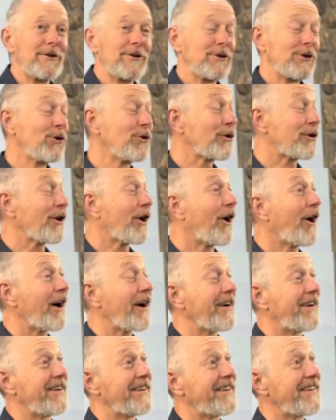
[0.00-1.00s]

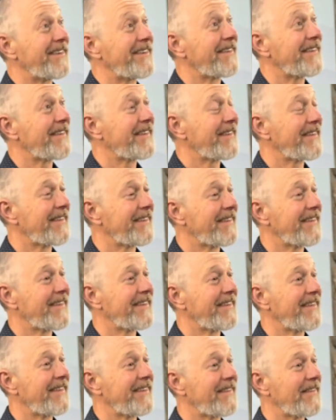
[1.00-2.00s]
just really
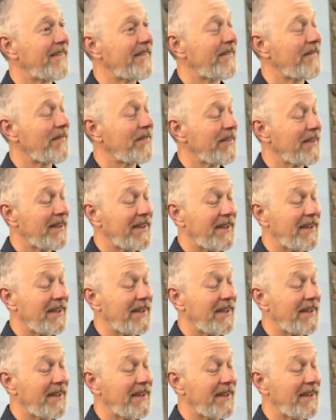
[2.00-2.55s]
consider, like,